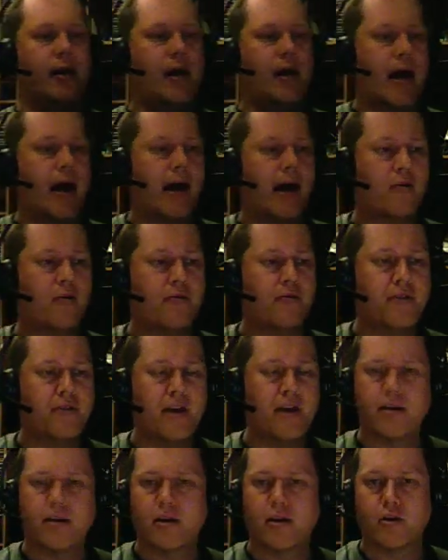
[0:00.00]
I don't
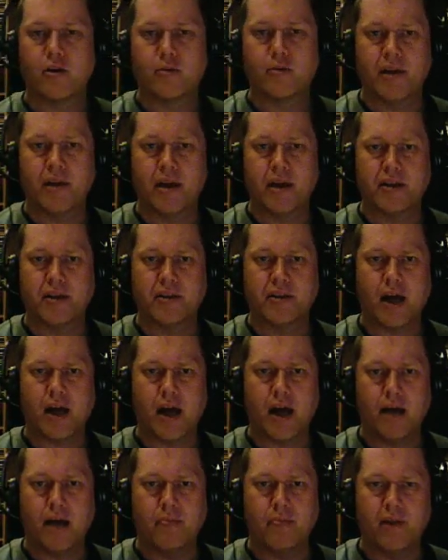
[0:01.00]
think there's gonna be any
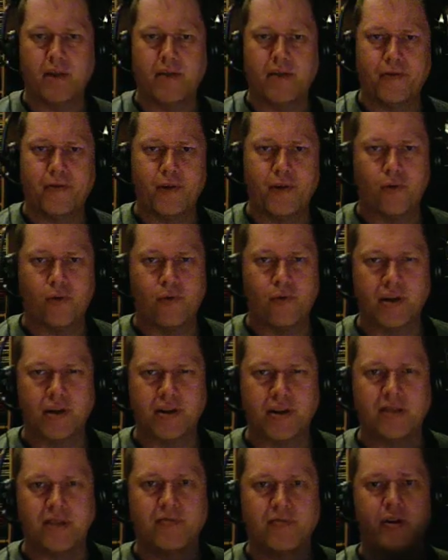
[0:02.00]
time left over in
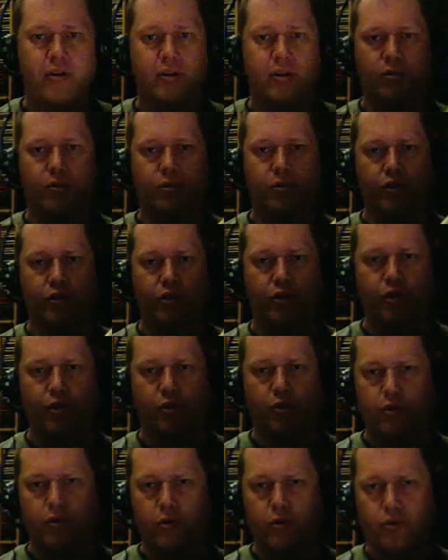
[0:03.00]
this video to
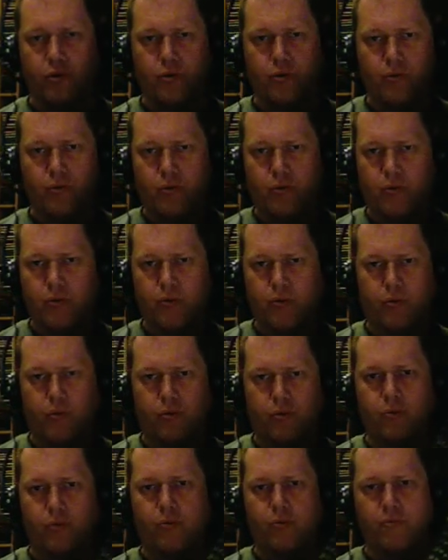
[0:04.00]
show
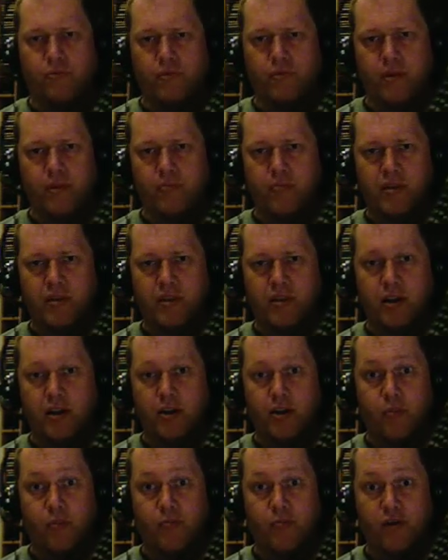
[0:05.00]
you this machine,
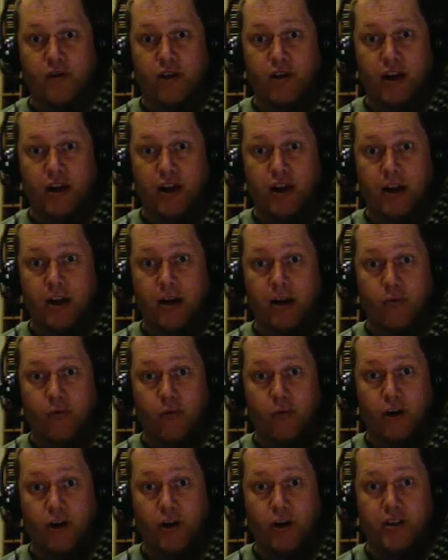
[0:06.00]
hopefully in
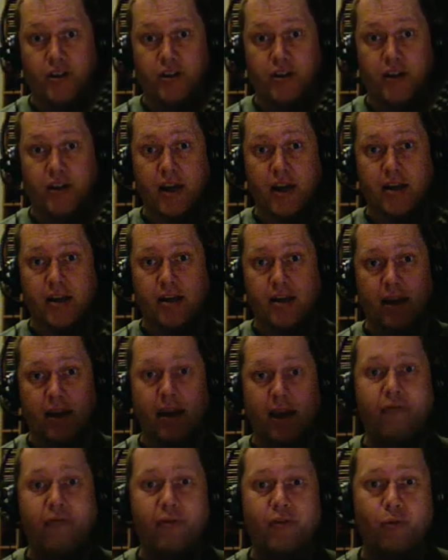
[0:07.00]
working state.
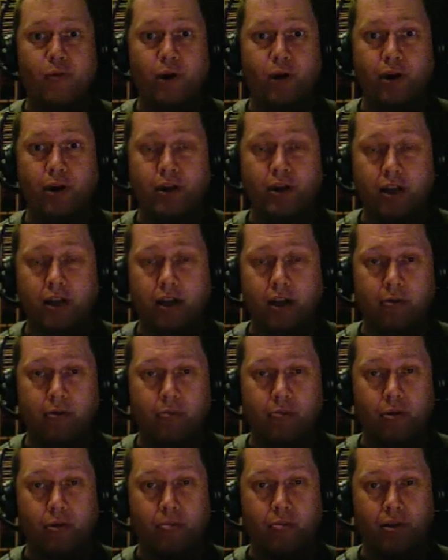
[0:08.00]
If it works, I will
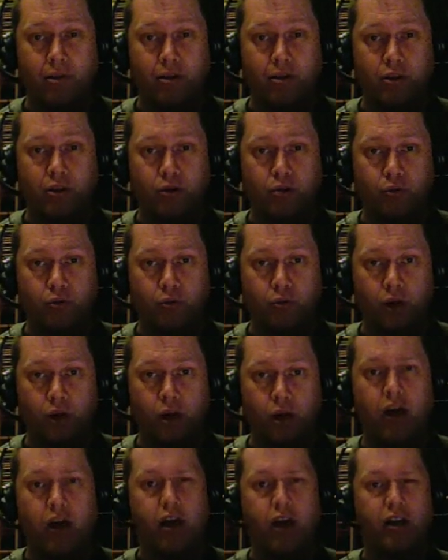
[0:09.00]
probably do
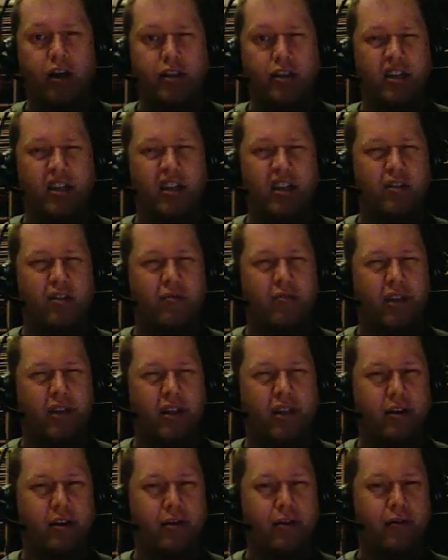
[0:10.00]
a second
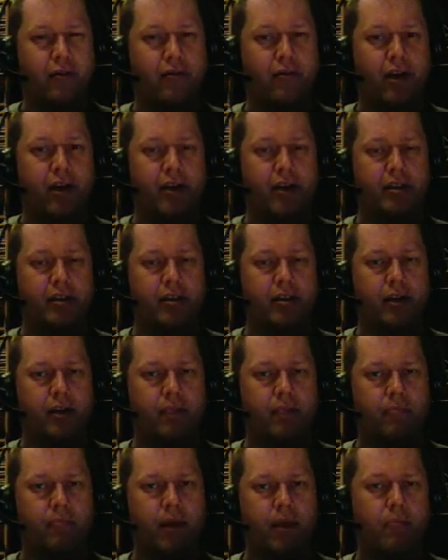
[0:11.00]
video on that,
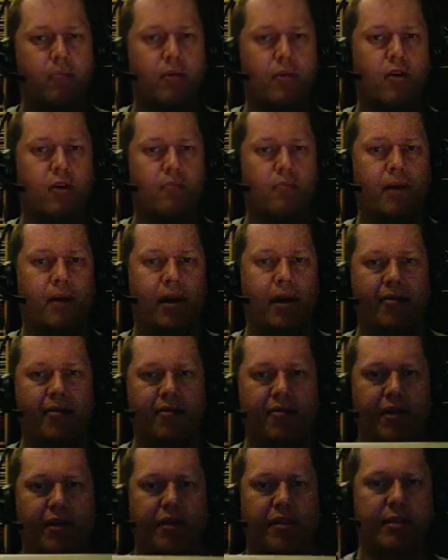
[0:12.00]
maybe comparing
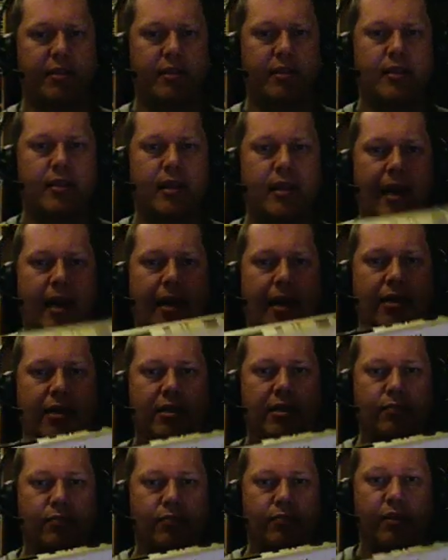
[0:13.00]
this
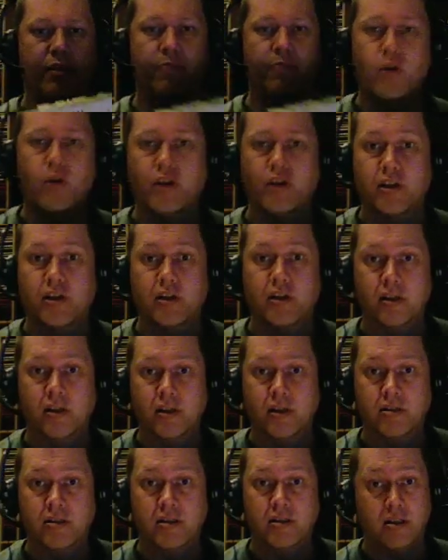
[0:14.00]
case with the modern
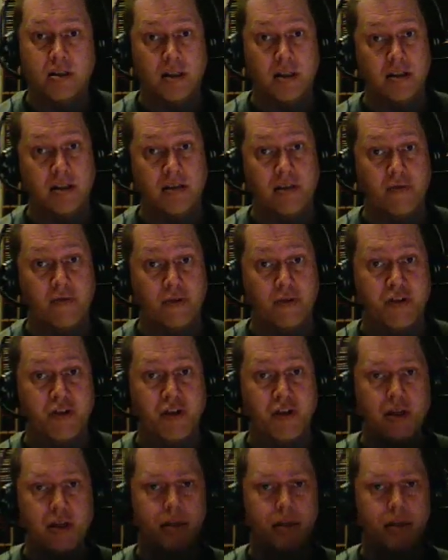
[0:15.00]
C64C,